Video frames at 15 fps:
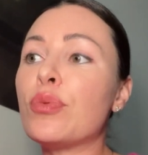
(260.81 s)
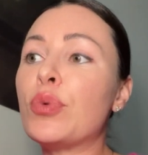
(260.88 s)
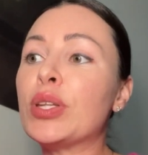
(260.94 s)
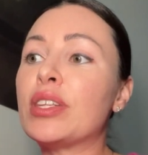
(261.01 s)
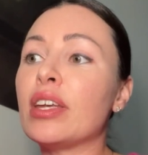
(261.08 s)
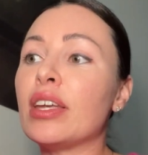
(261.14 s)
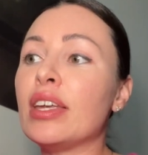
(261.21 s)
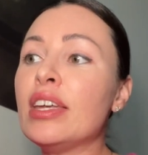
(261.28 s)

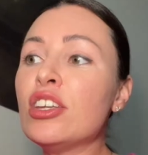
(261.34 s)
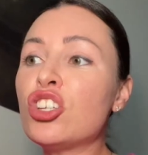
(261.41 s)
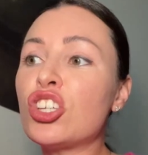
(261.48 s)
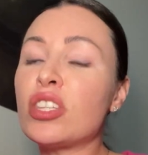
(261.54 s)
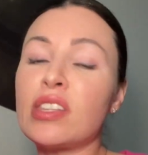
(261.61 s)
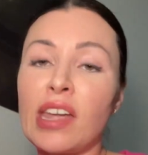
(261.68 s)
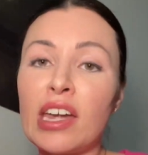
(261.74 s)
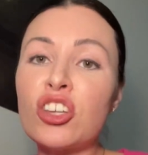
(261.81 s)
With each
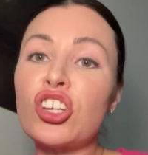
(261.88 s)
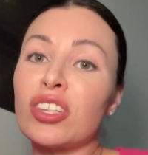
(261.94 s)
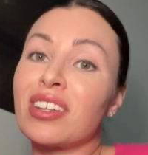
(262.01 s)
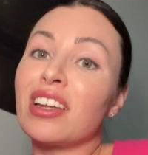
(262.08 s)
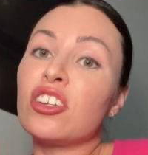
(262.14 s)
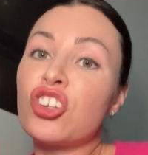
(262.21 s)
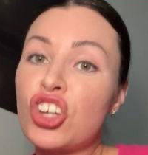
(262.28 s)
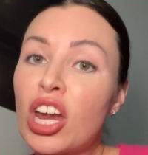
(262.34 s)
stage it
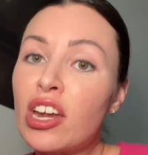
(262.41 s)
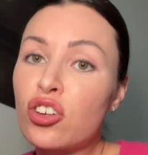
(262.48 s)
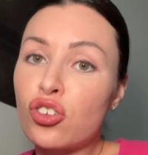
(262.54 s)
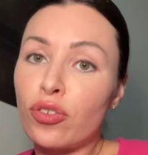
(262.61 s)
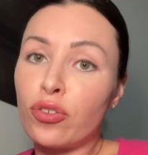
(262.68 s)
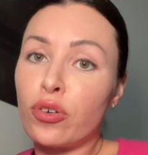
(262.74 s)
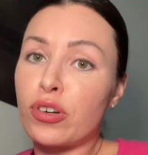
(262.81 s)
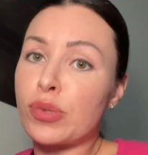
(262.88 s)
can change,
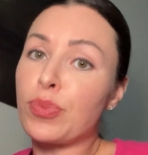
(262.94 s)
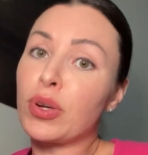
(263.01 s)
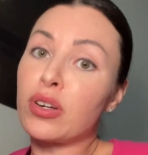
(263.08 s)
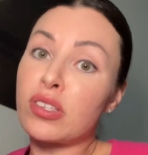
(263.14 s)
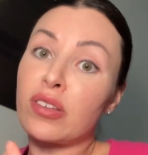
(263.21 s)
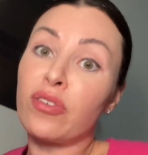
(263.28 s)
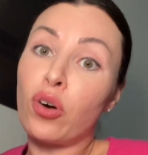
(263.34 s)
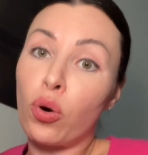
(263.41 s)
of course,
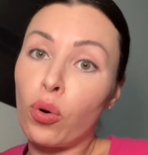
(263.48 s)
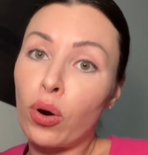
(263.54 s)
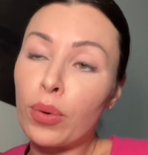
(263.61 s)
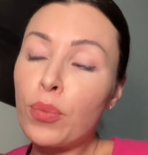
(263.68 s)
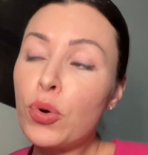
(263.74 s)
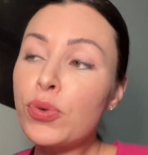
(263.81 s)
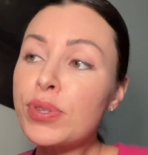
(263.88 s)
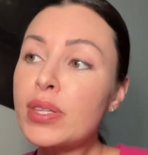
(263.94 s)
because of
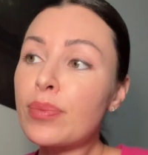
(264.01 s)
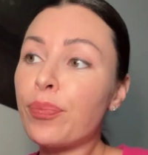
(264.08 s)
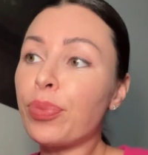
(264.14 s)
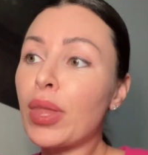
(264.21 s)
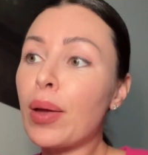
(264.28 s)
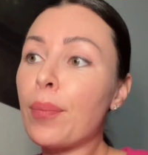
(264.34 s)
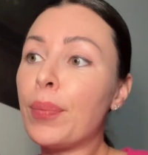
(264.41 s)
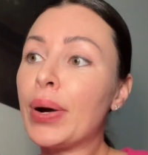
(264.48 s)
hormones.
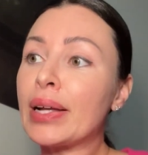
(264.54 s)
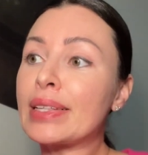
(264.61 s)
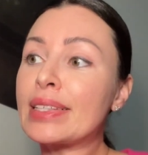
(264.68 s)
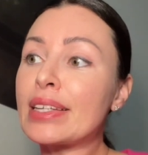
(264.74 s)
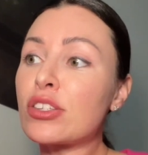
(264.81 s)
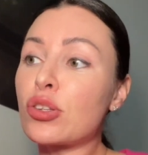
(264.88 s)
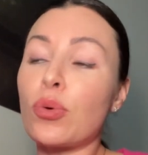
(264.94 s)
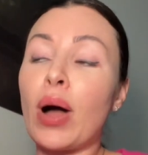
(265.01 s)

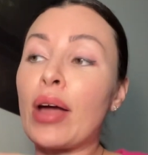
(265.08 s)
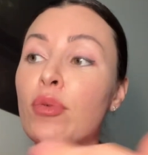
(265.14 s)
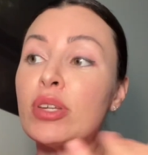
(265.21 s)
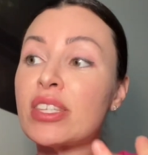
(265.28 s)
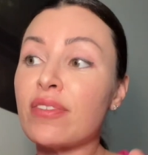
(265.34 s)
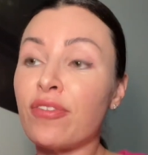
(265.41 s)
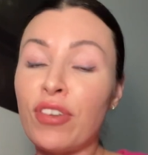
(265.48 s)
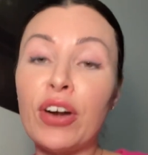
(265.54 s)
But so I
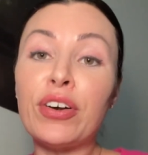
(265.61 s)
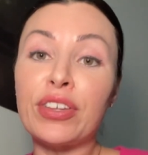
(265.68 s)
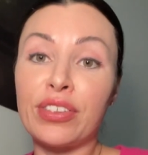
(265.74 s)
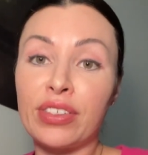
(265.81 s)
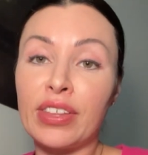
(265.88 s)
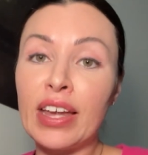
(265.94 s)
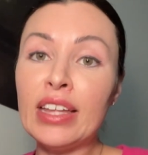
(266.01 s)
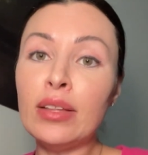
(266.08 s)
was very
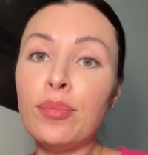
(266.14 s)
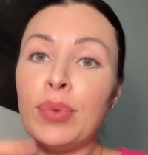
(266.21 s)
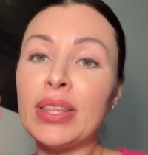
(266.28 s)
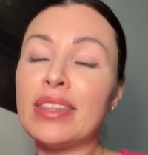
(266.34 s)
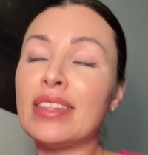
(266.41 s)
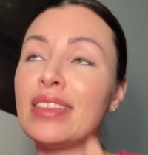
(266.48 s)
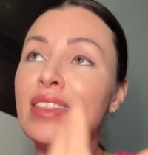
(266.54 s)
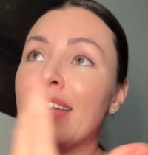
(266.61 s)
thin, but
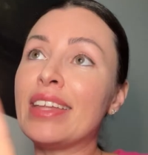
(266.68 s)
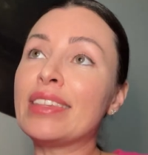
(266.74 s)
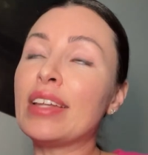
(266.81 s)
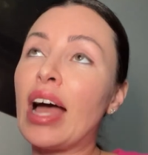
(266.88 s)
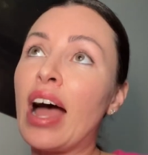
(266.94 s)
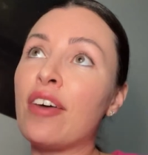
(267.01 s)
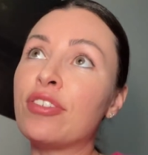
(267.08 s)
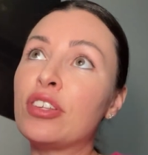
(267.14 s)
then
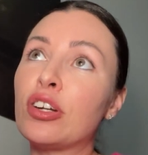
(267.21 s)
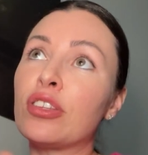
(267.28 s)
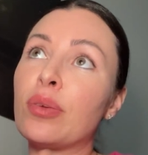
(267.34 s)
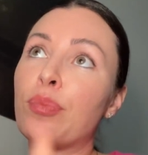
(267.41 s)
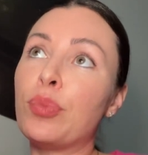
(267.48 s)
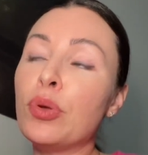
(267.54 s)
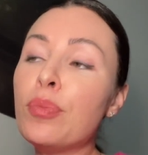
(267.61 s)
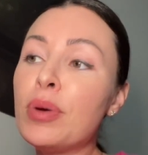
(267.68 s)
after the
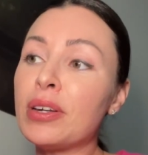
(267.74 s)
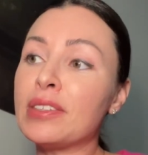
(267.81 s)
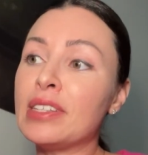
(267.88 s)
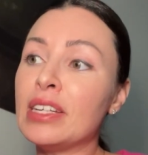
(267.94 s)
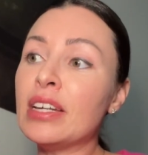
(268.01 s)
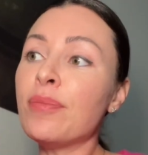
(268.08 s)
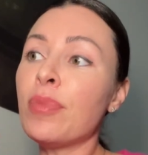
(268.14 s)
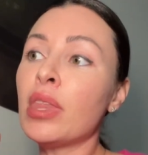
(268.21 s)
puberty